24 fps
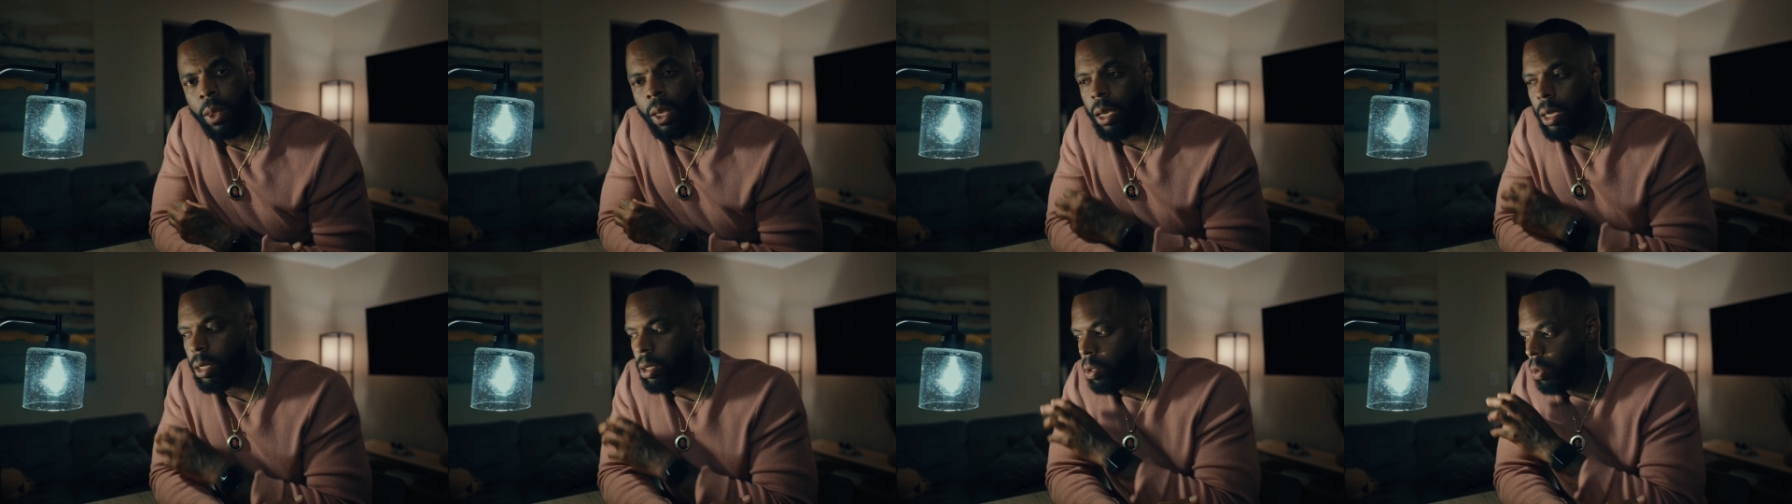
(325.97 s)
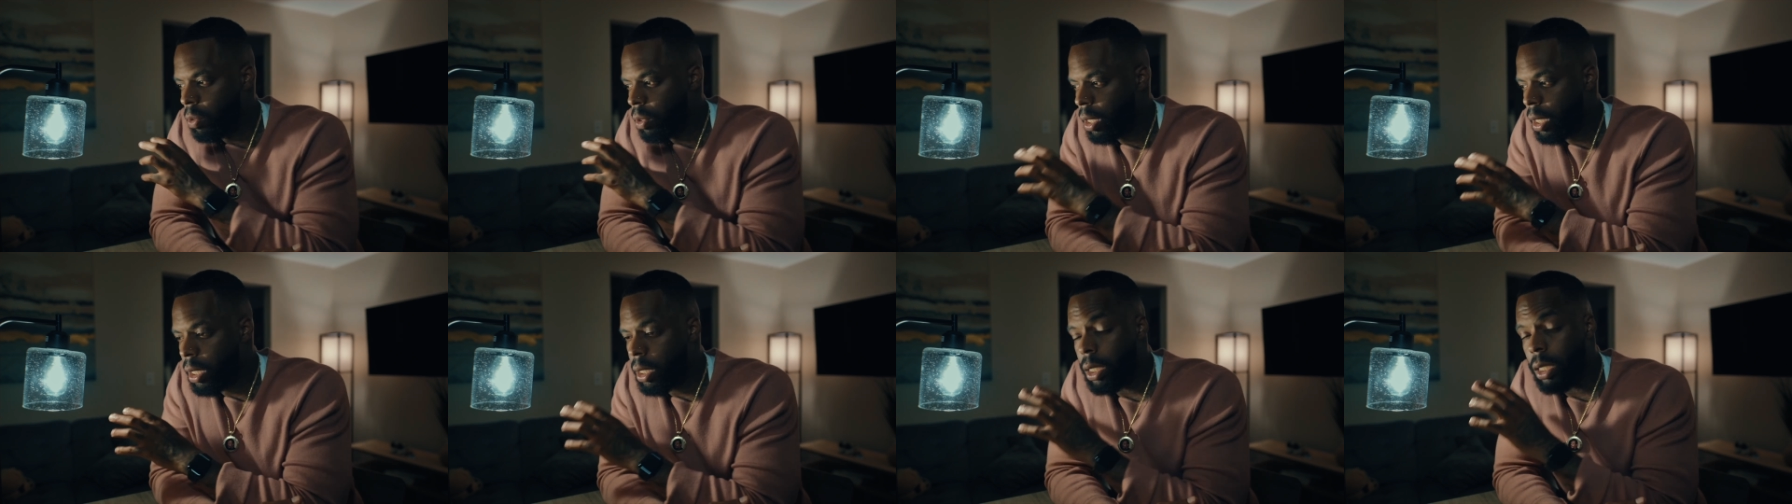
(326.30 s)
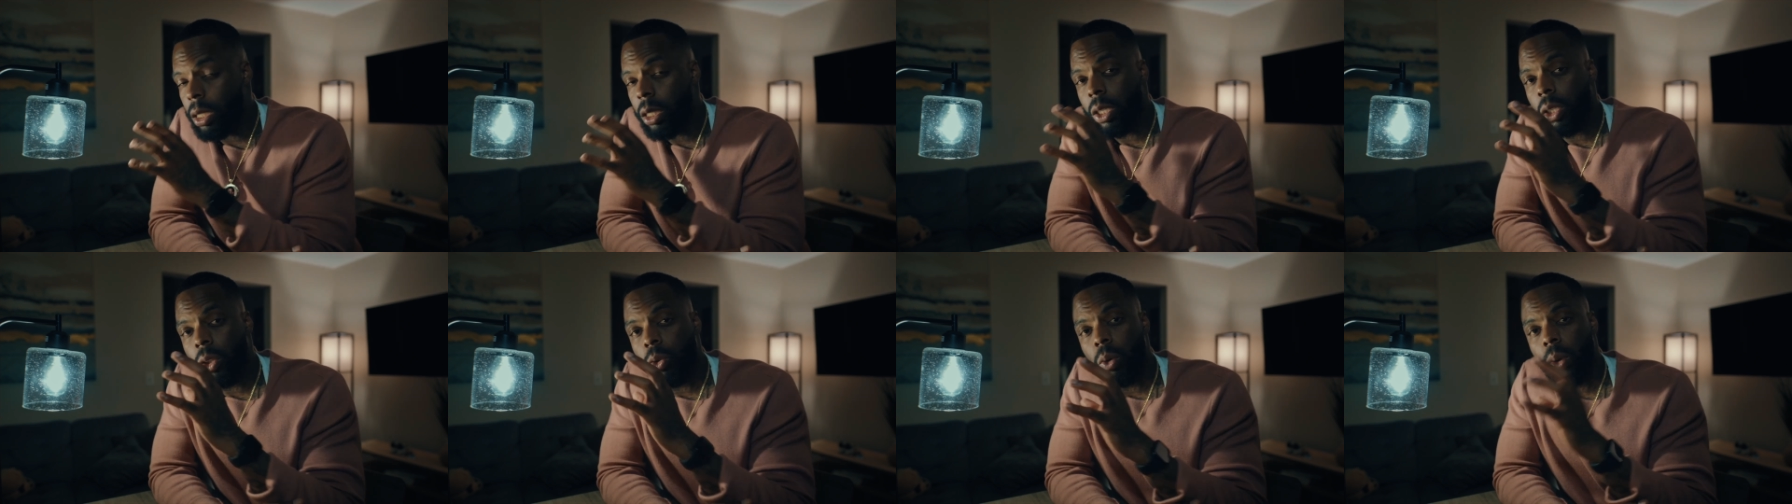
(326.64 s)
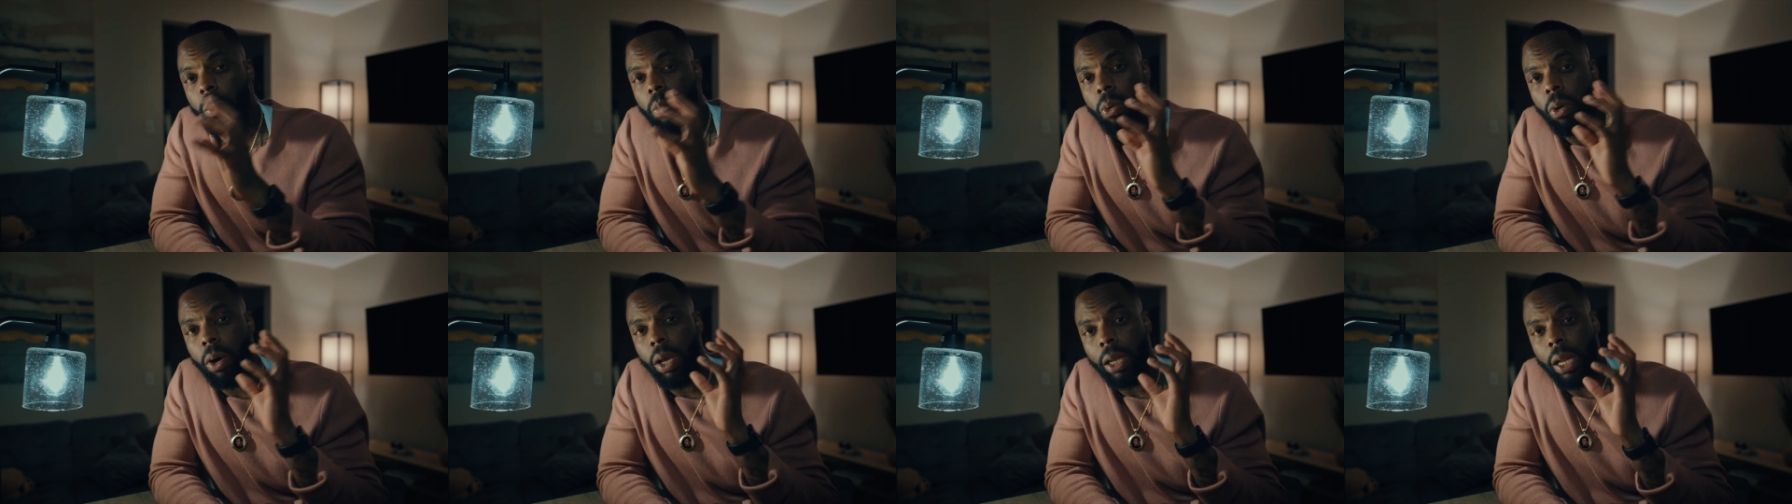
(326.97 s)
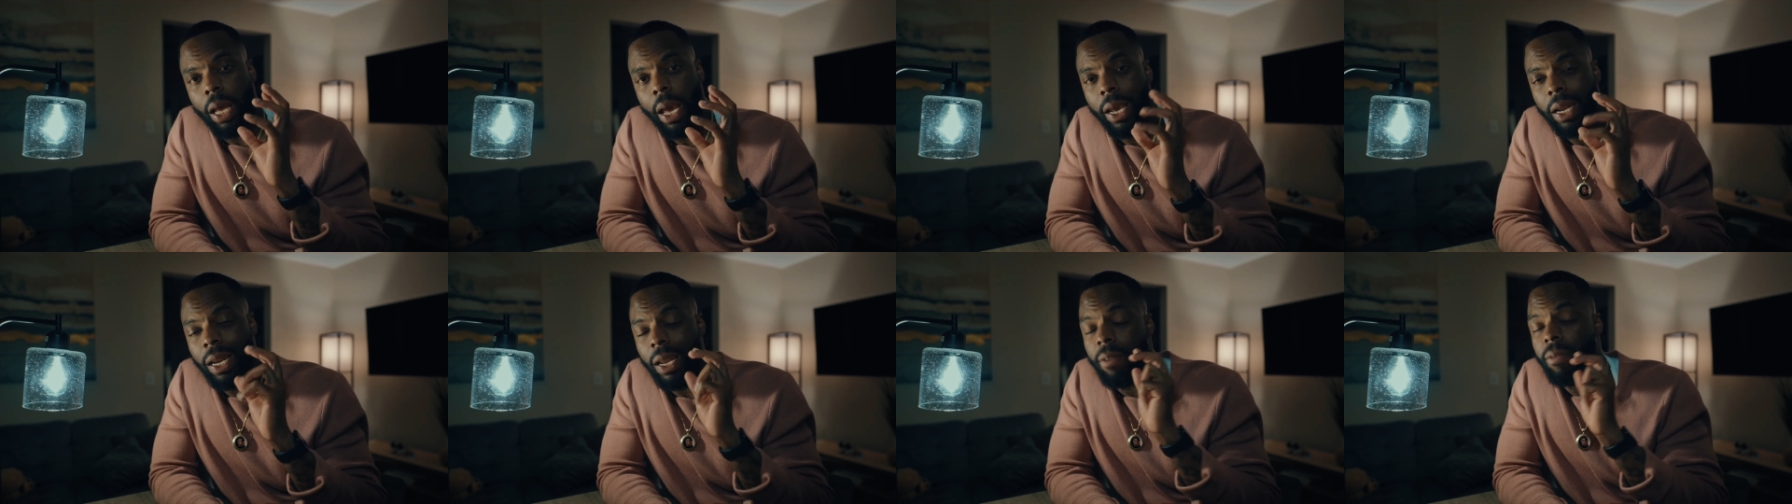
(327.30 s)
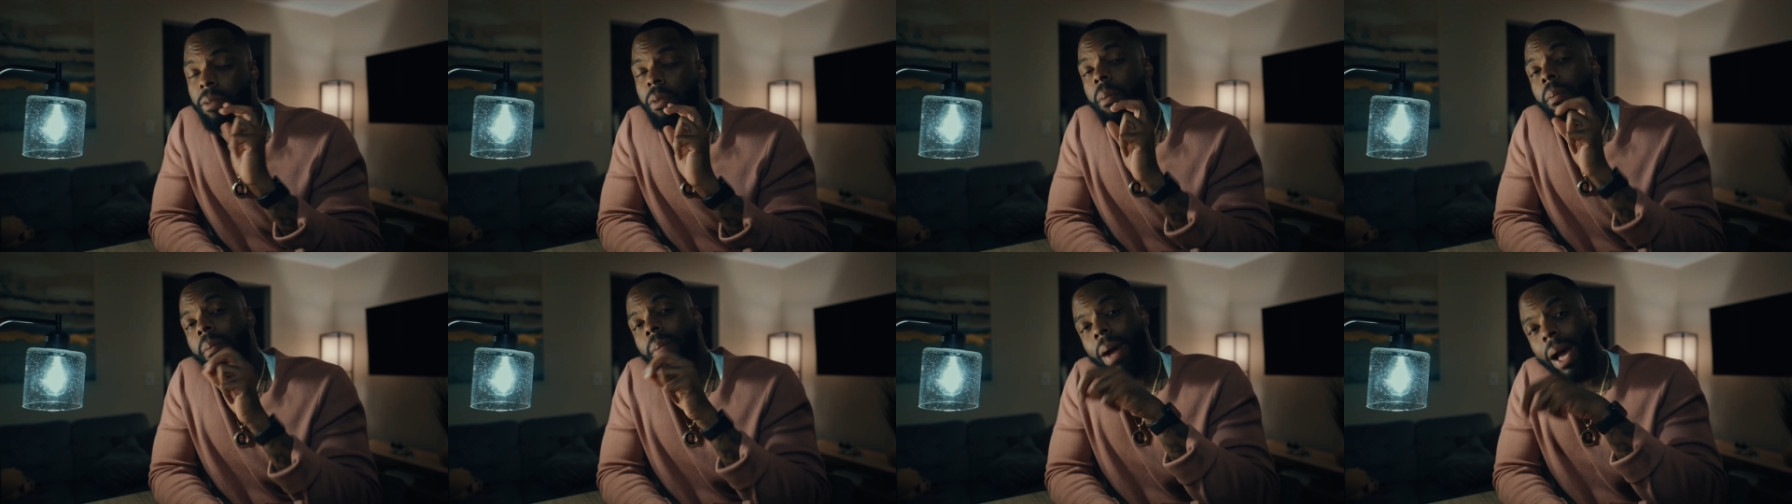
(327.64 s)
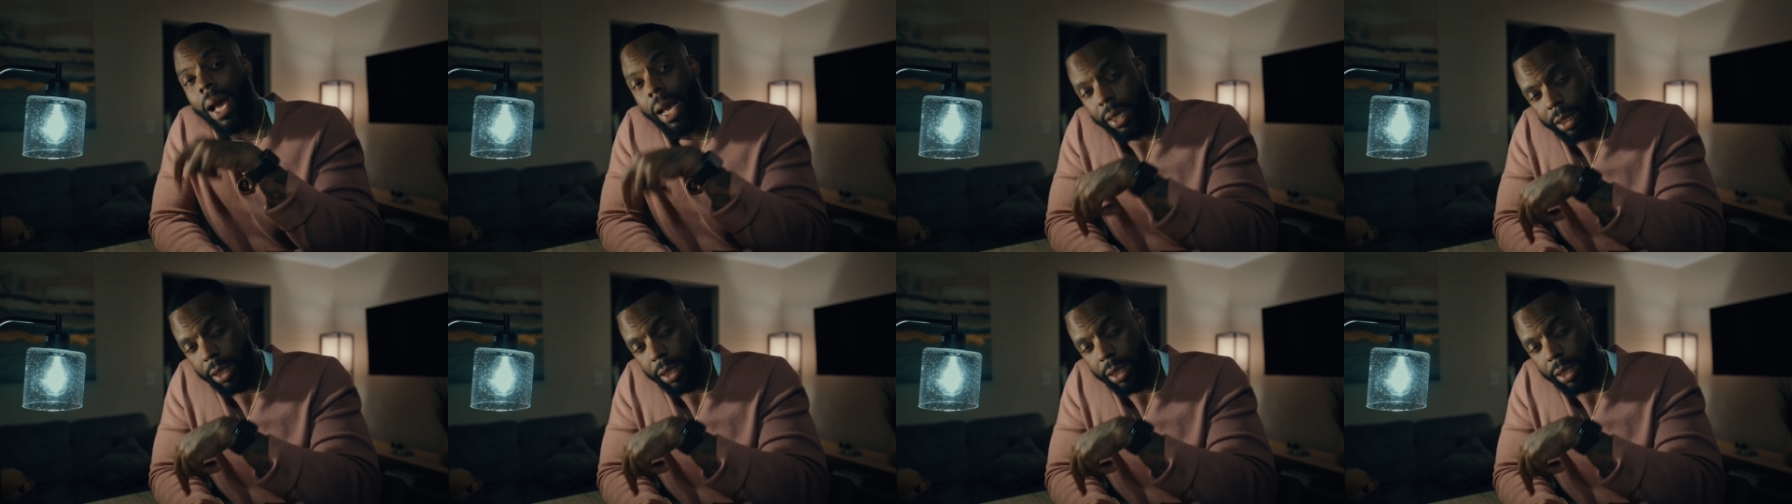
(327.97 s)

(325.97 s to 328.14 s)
So this is a 3-point light, and for my